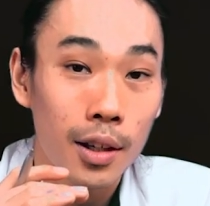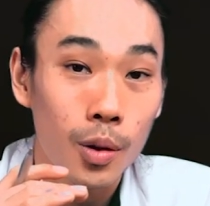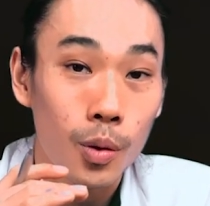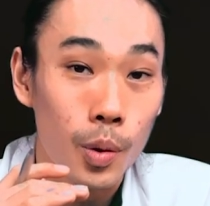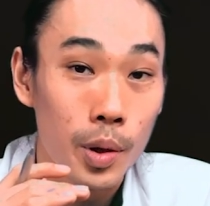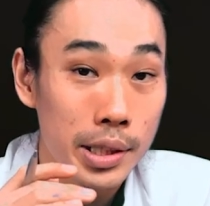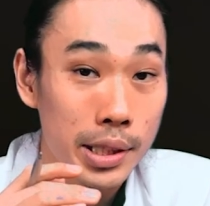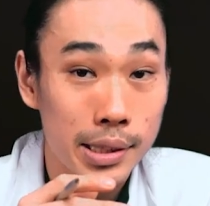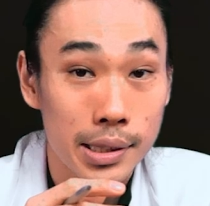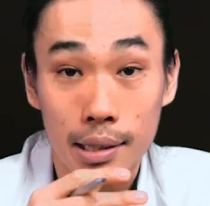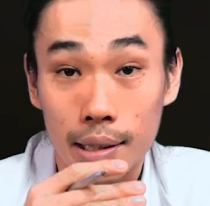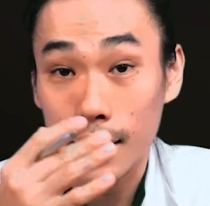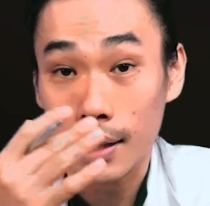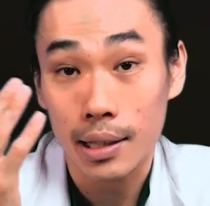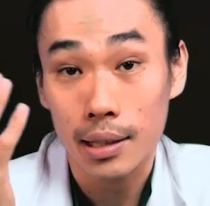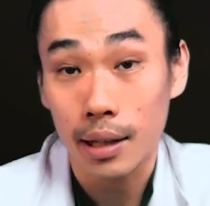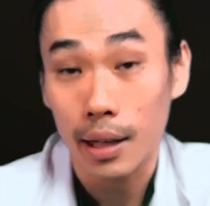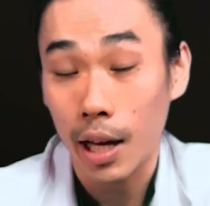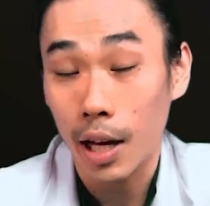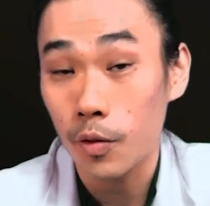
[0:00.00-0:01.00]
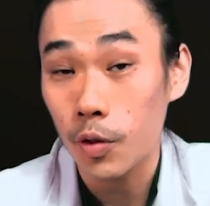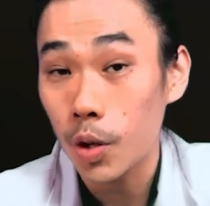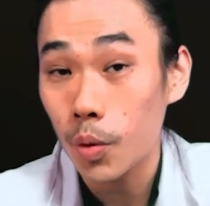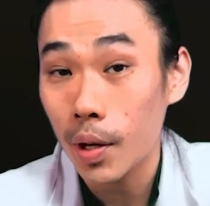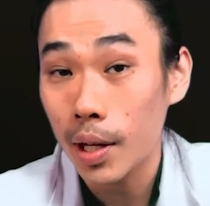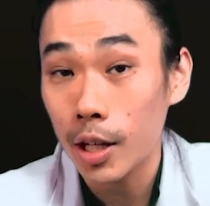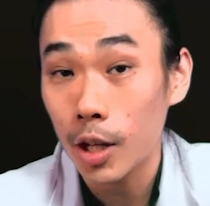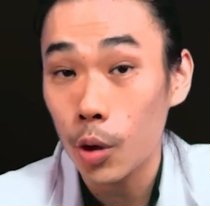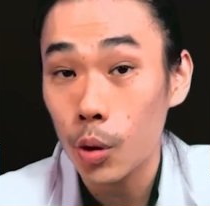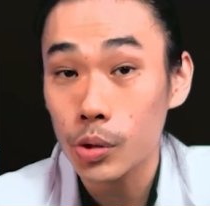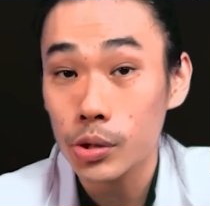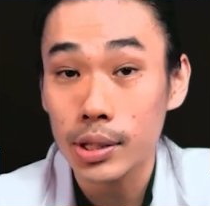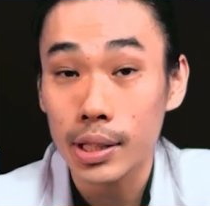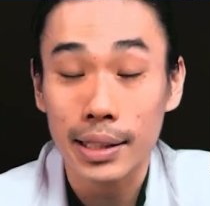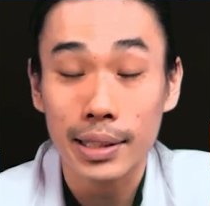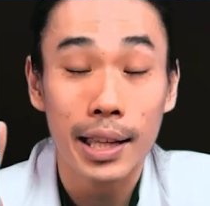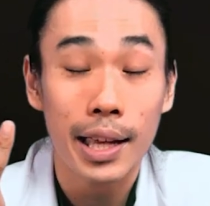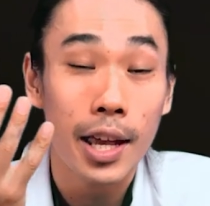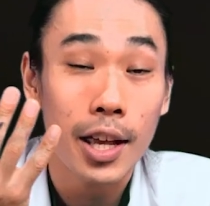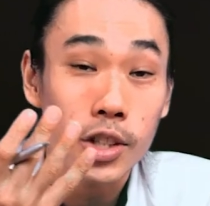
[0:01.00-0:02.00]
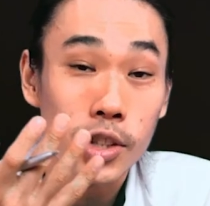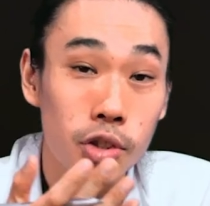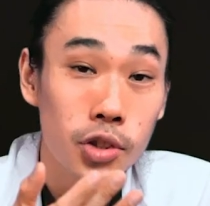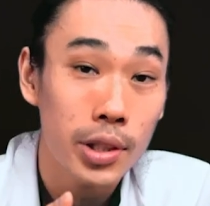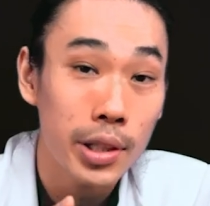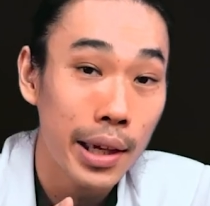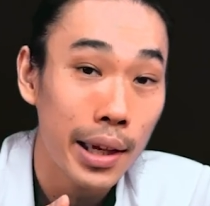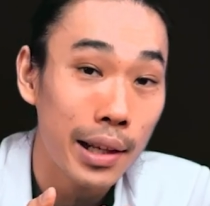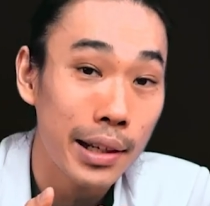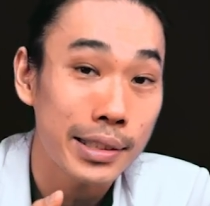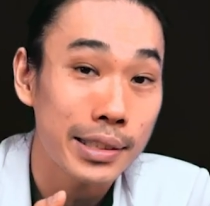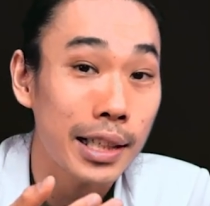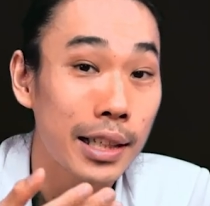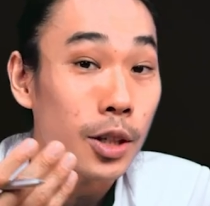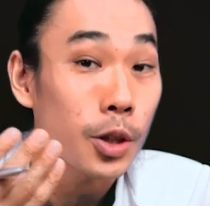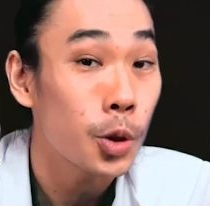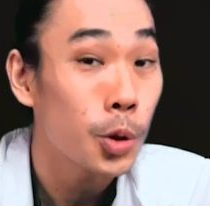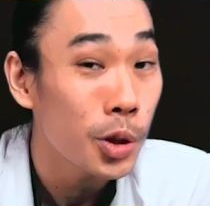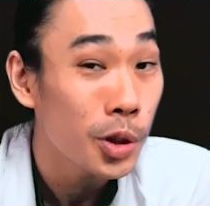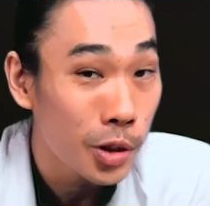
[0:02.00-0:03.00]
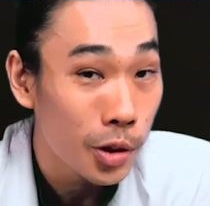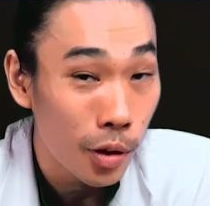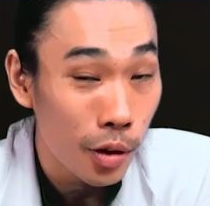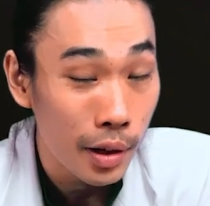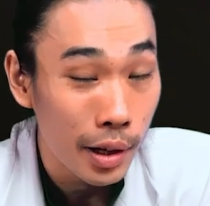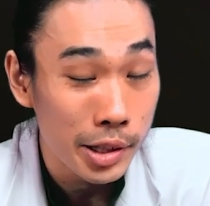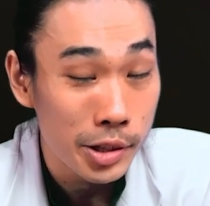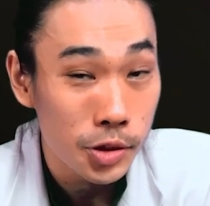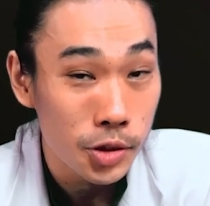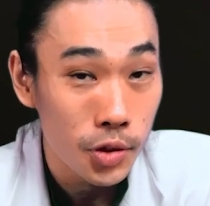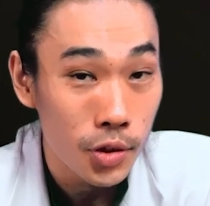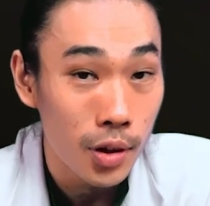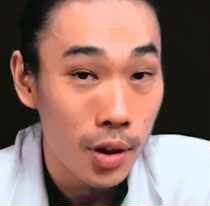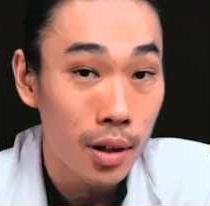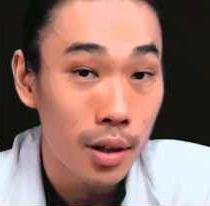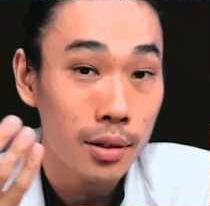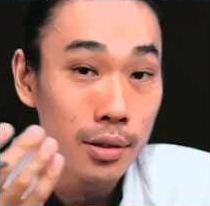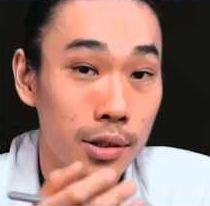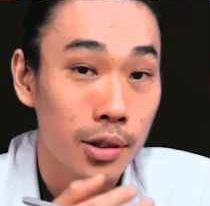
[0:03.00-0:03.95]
which is like everyone knows that HDL is a good cholesterol,